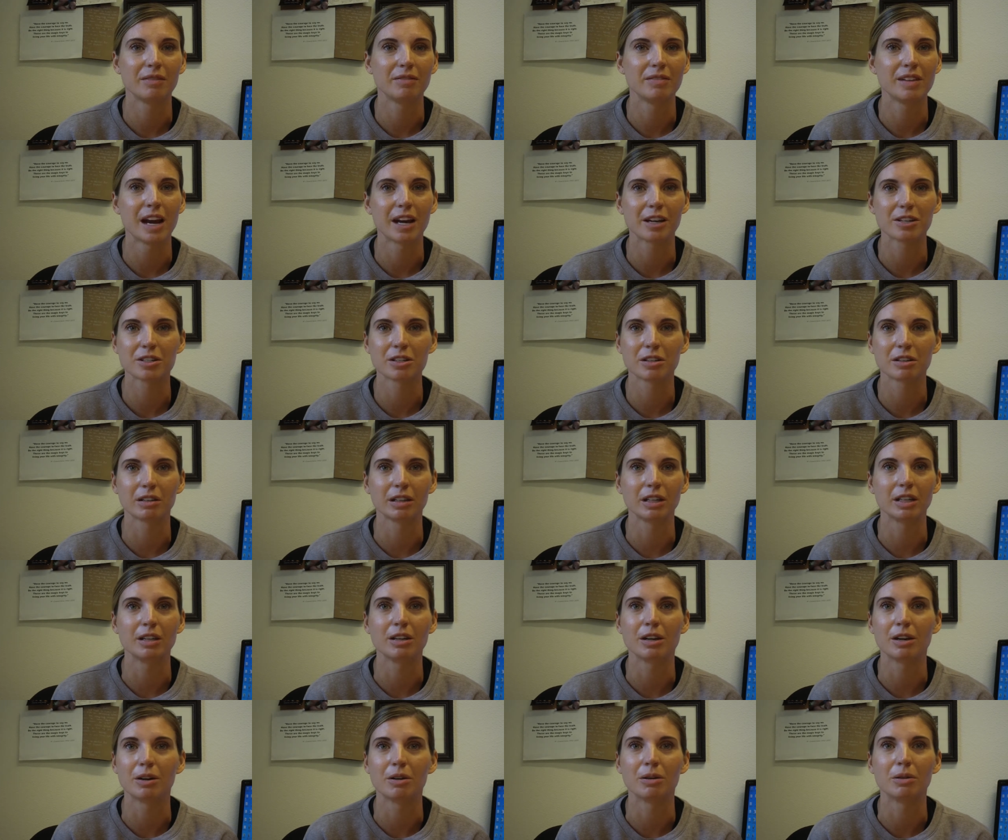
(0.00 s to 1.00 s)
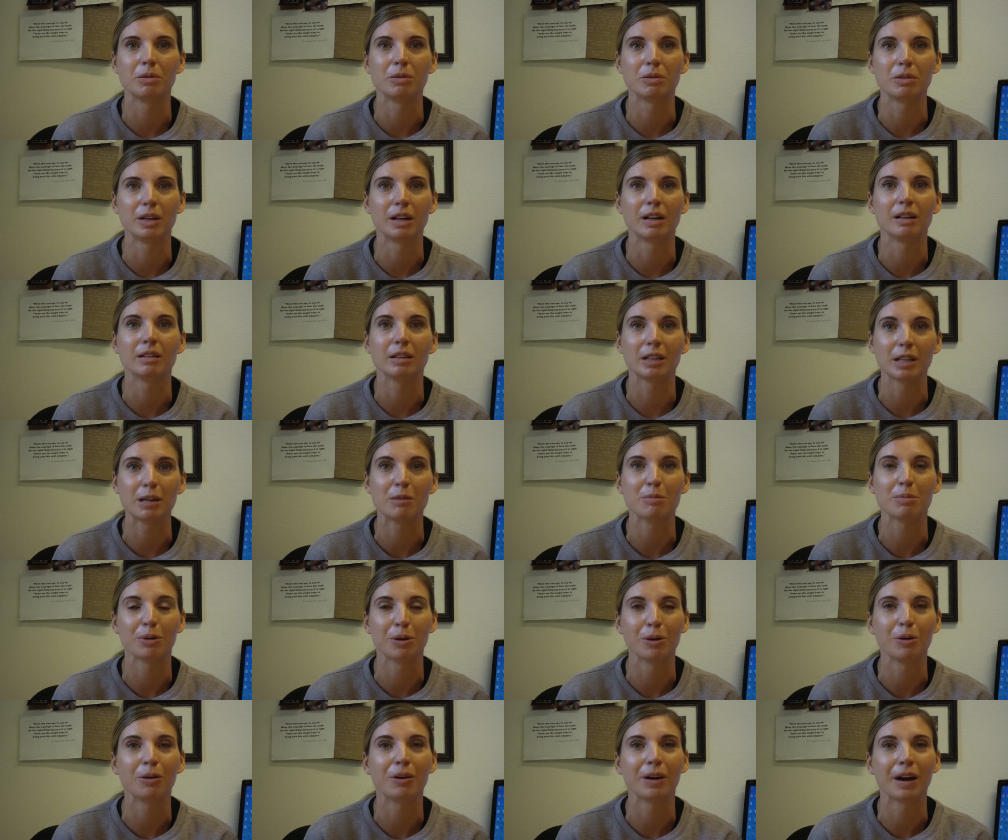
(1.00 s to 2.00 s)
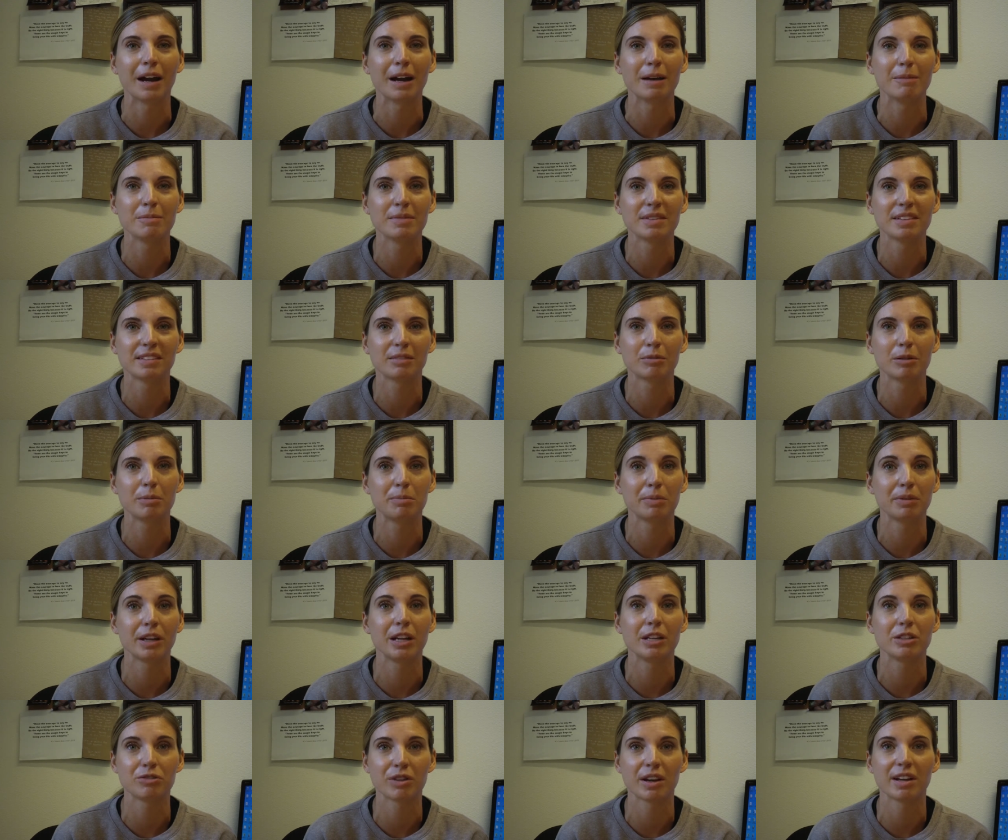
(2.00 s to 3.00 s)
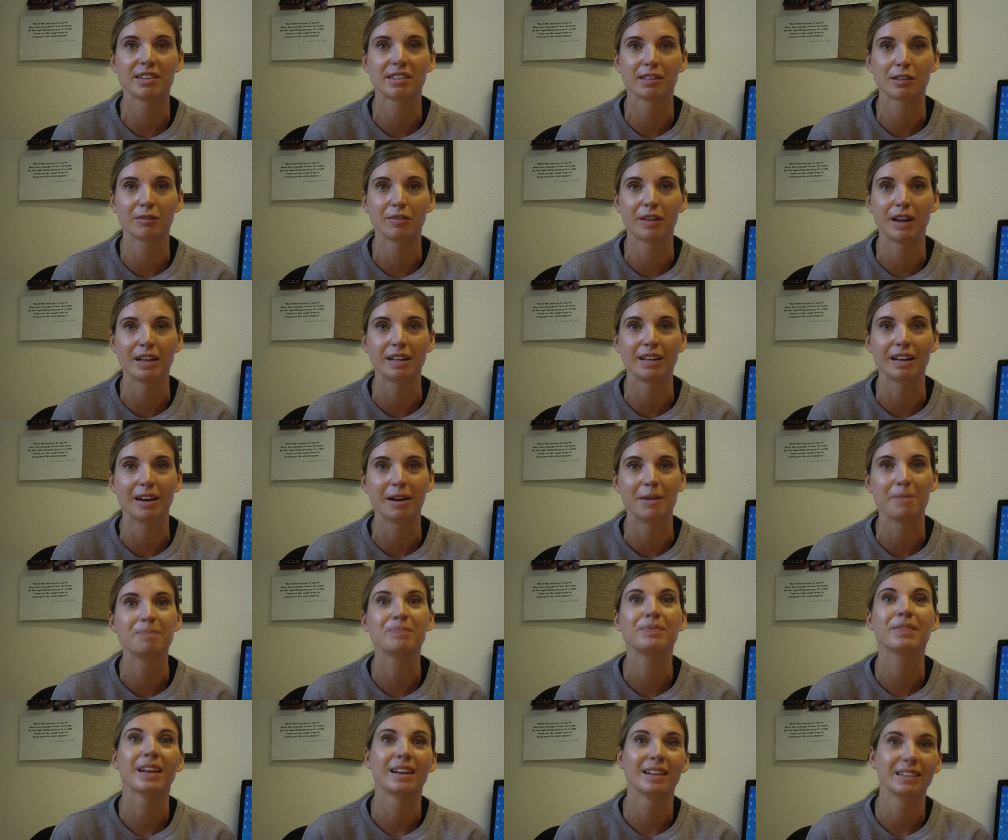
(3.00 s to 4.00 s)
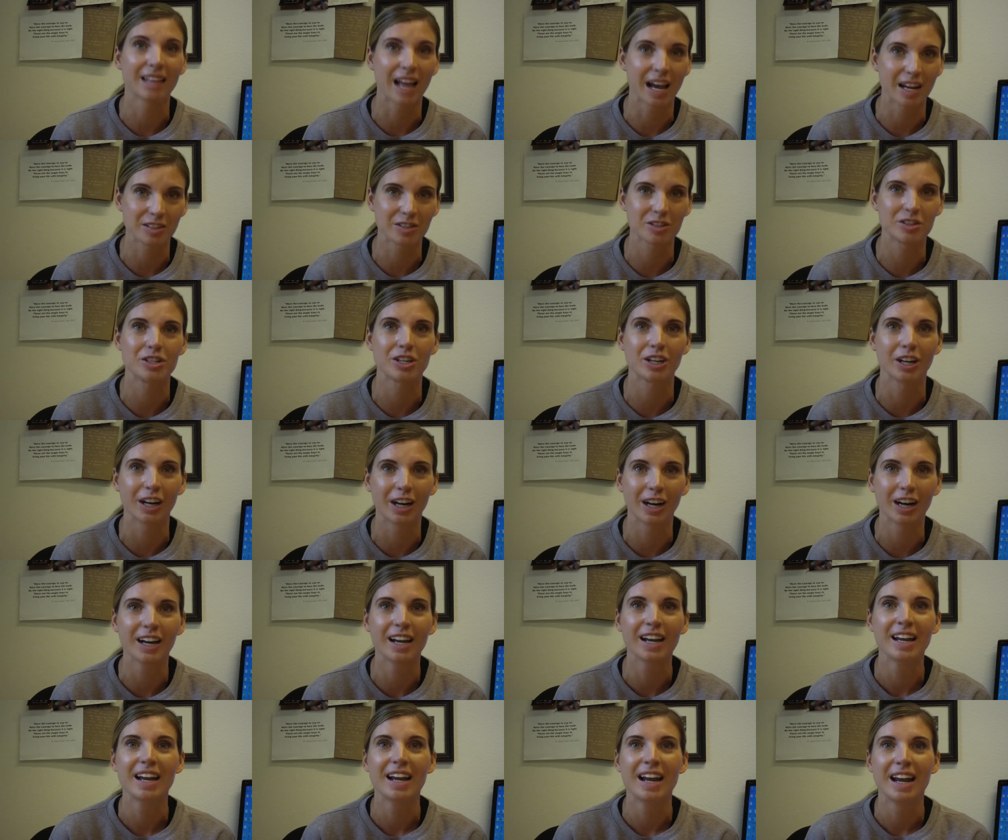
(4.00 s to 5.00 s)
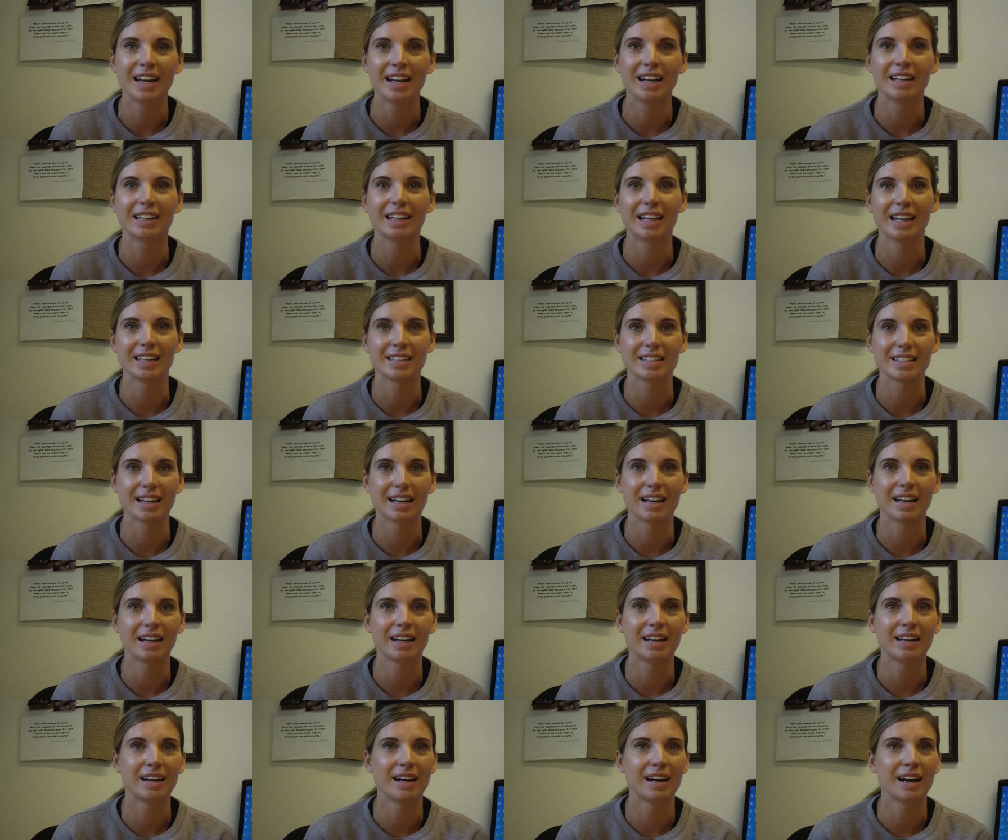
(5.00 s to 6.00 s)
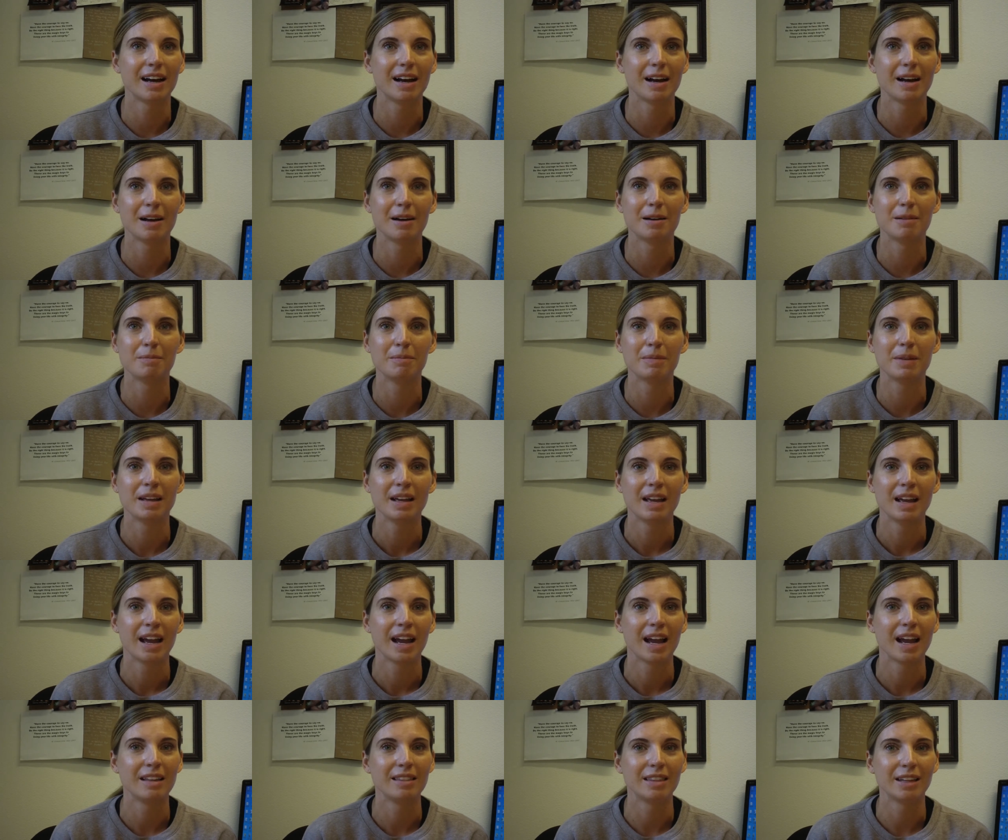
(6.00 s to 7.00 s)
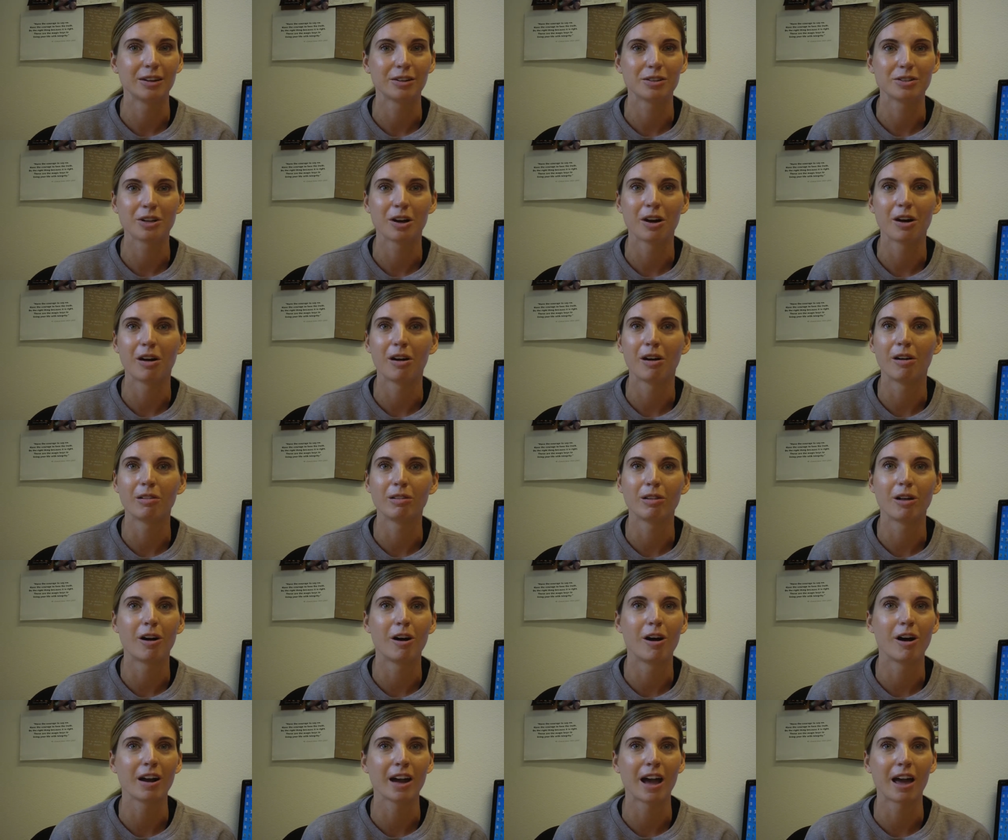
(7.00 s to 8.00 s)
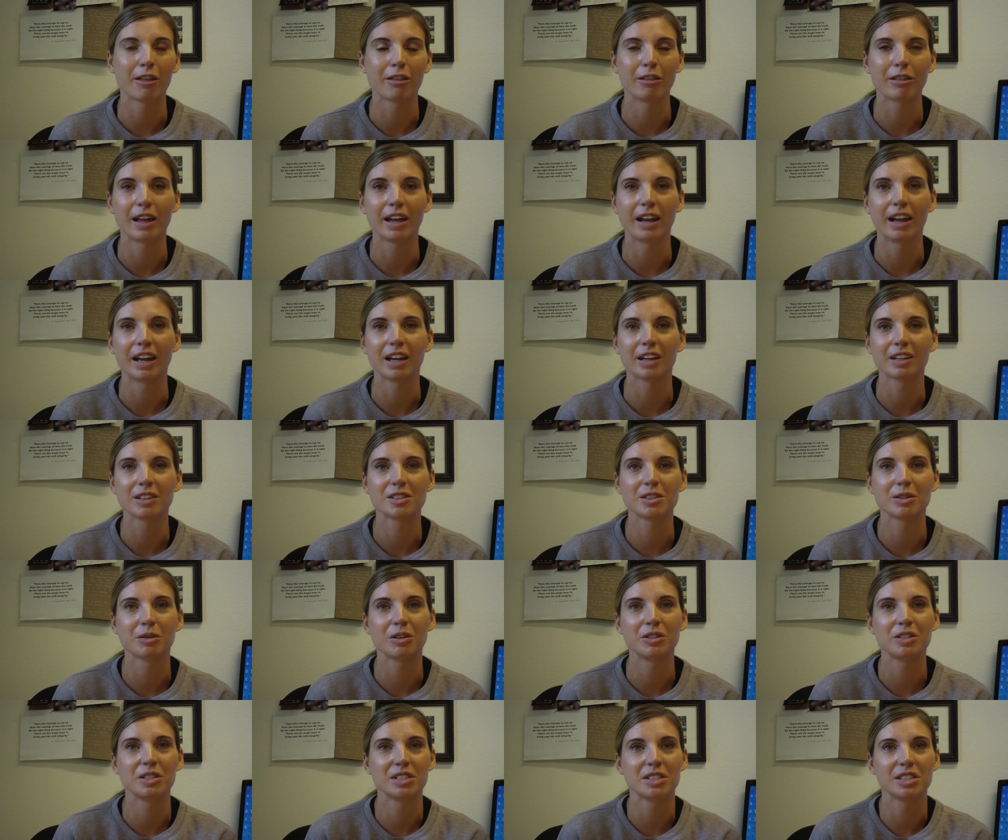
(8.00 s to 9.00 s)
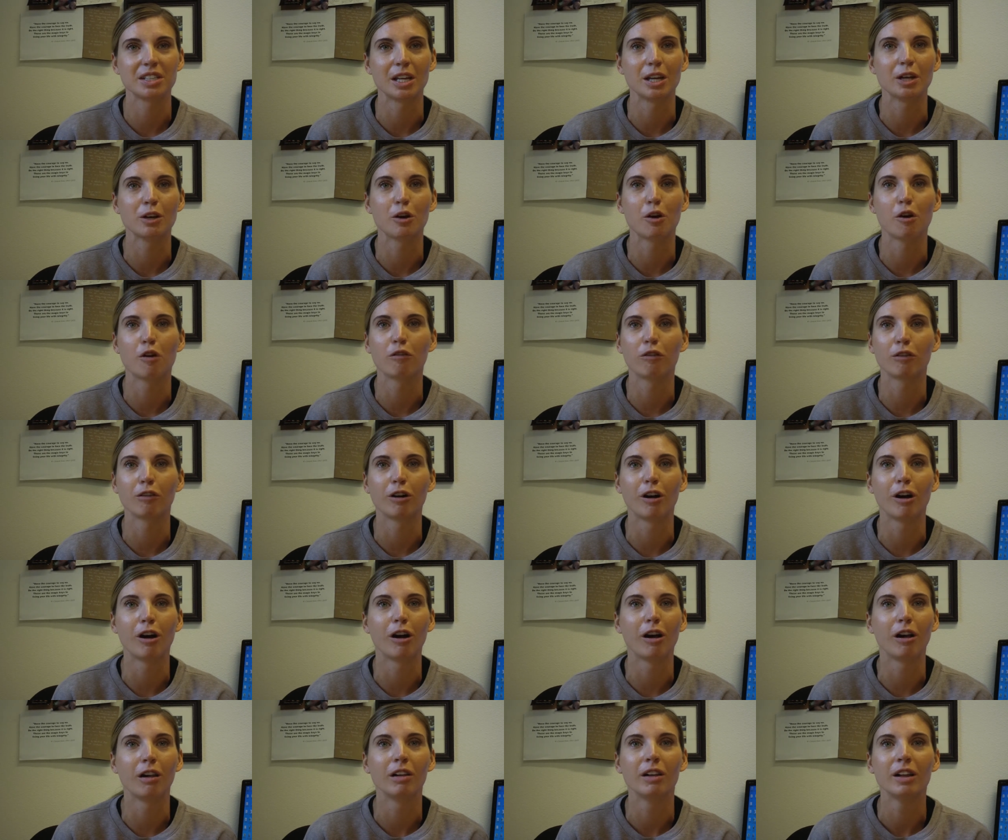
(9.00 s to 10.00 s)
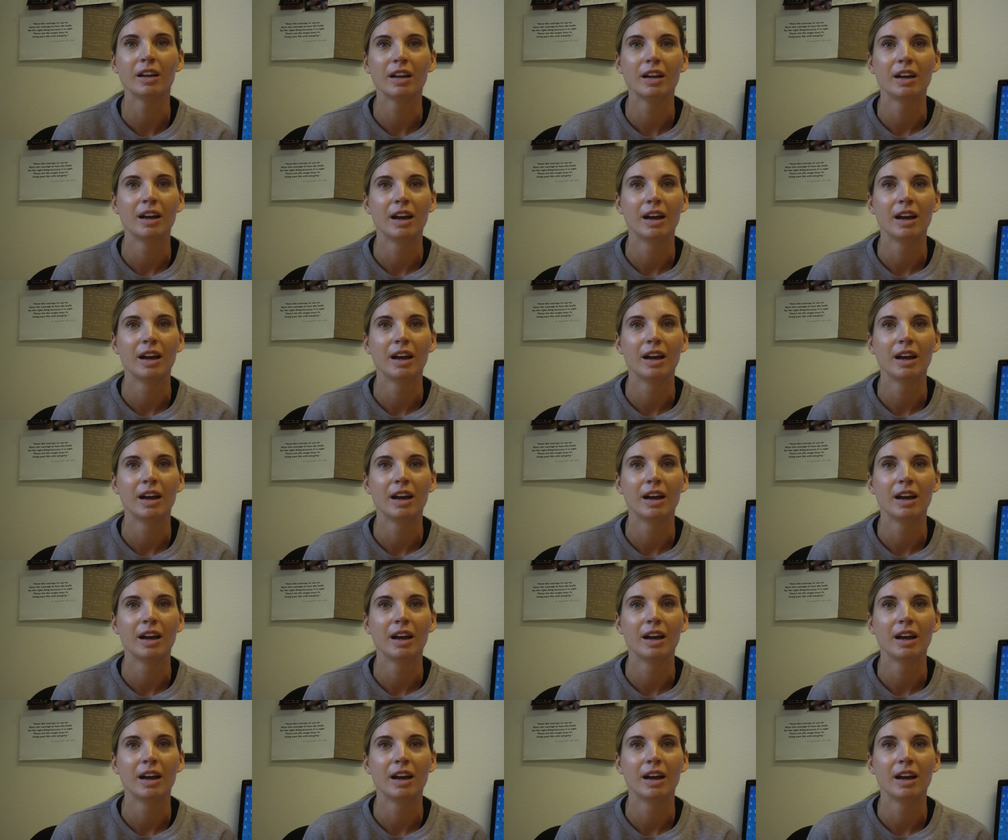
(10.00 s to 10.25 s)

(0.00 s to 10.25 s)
of nationally known elite programs. We played Transylvania last year in Atlanta, and they're tall, long, athletic. So I just think overall,